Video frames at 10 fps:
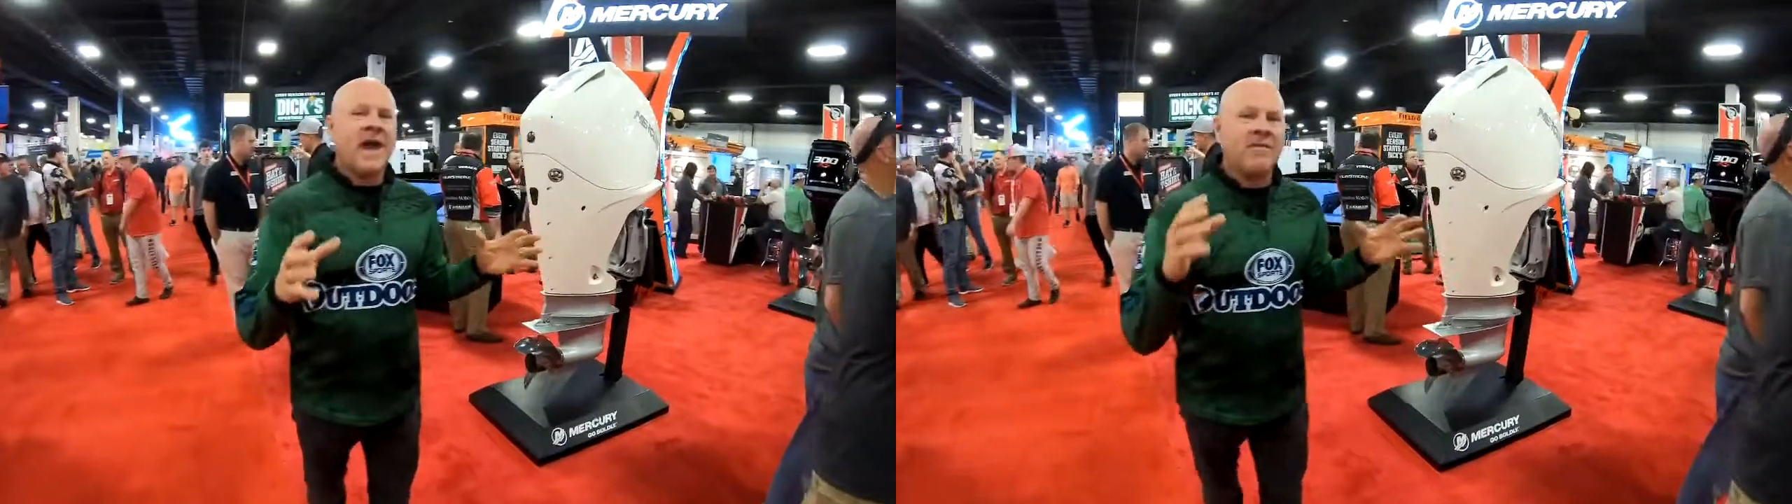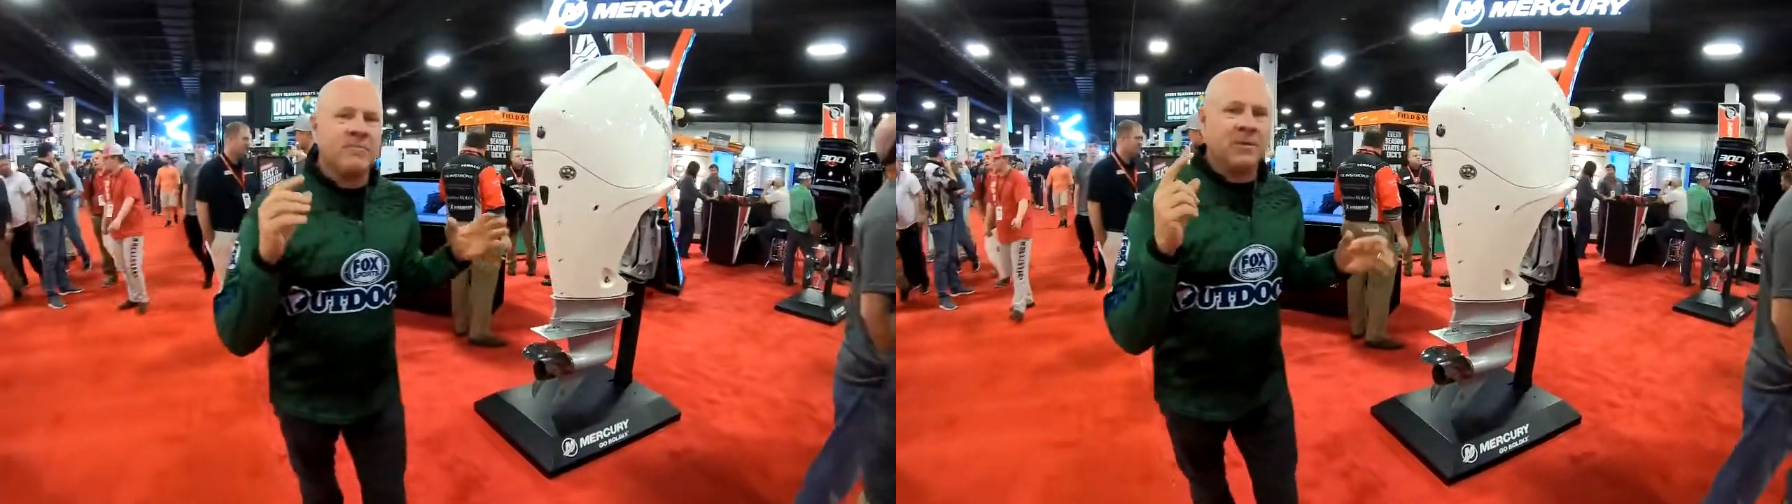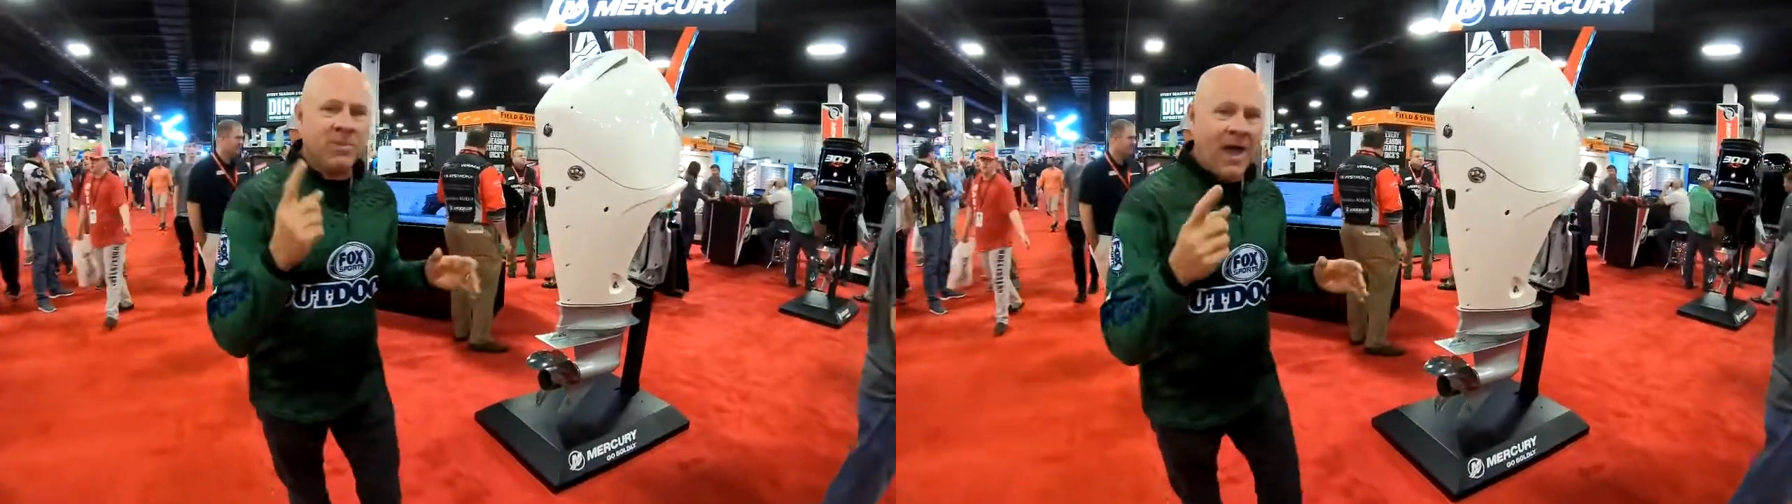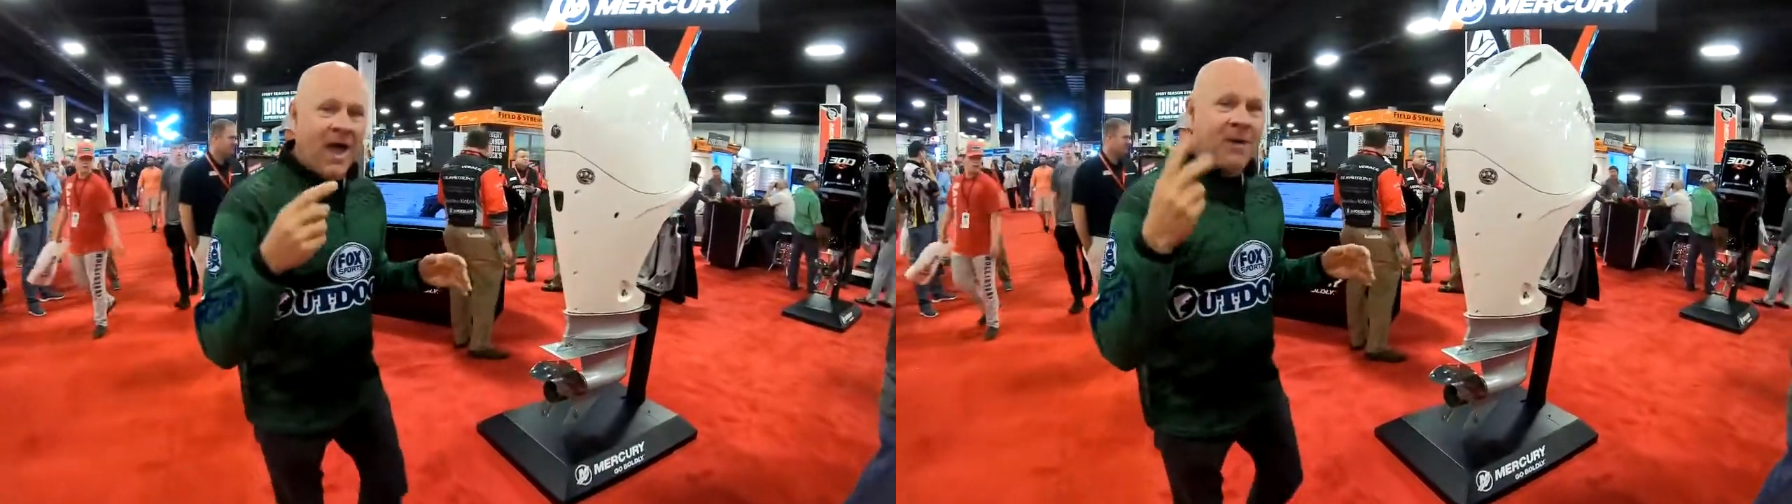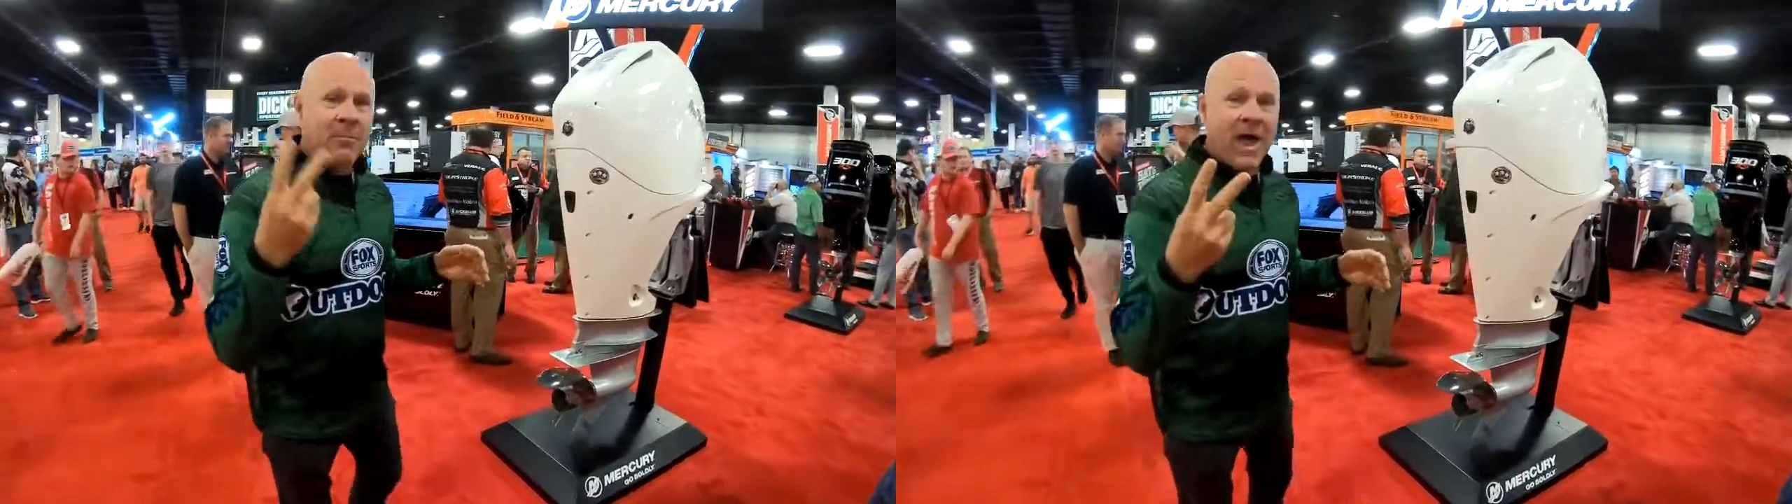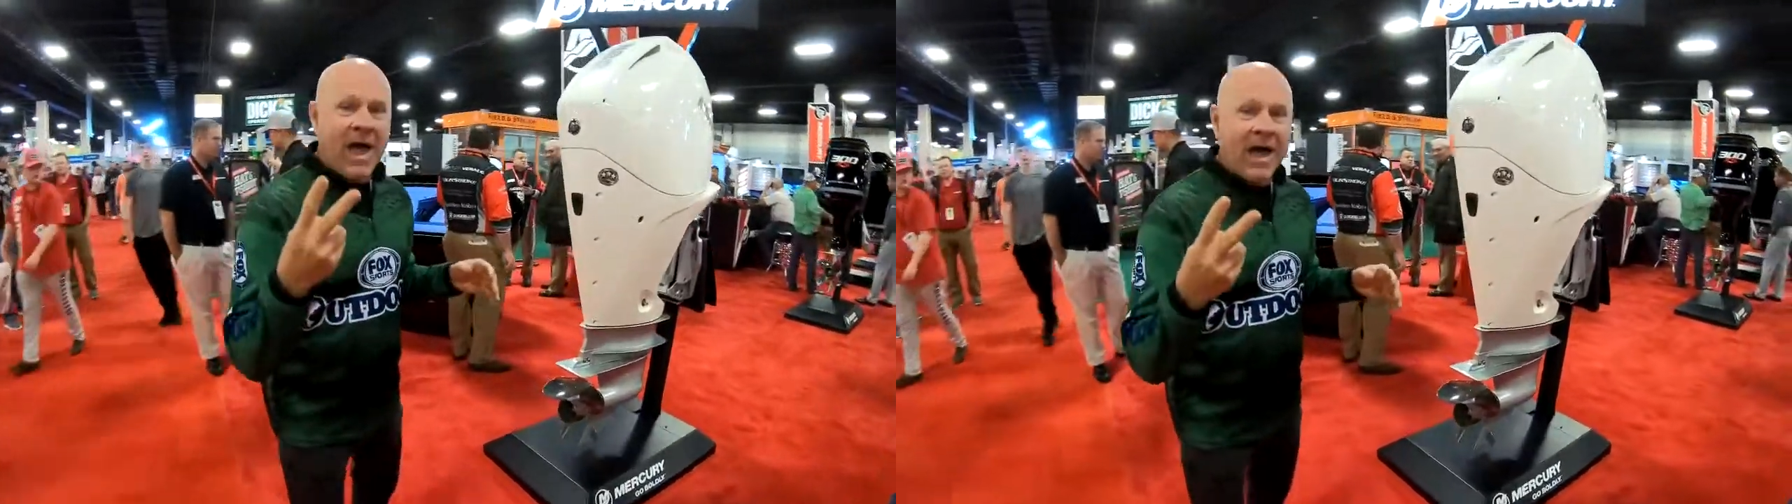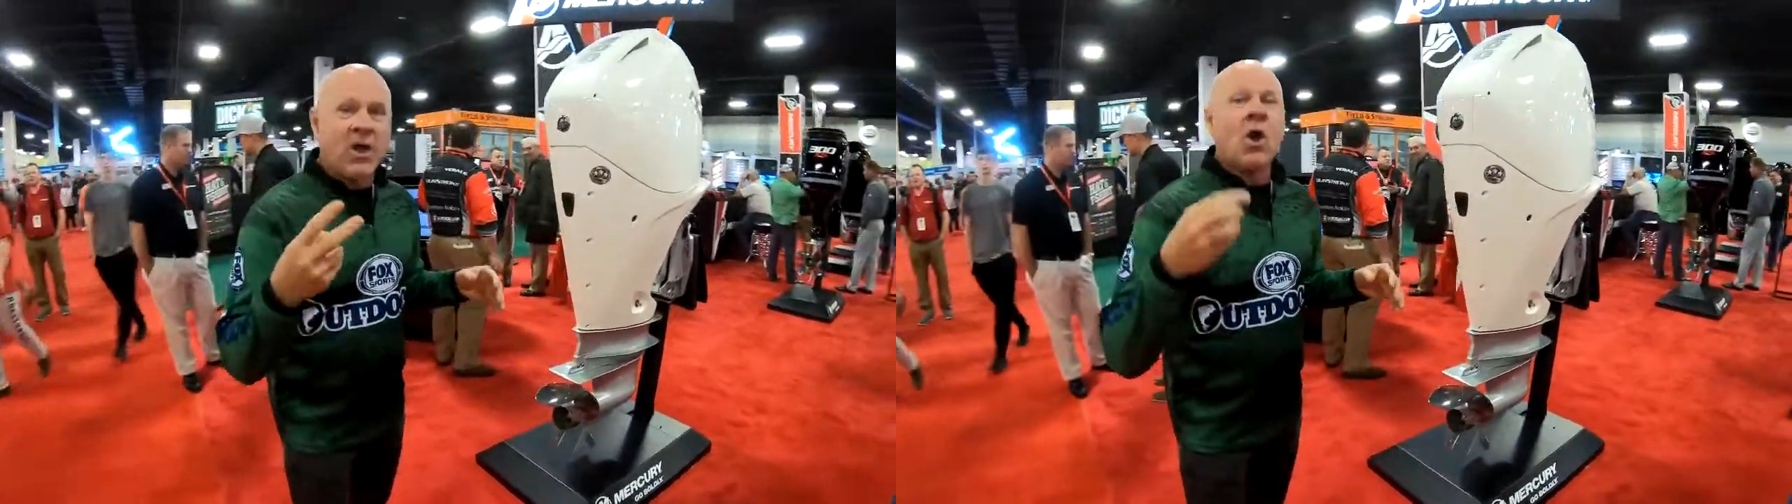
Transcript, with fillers: have been black, black,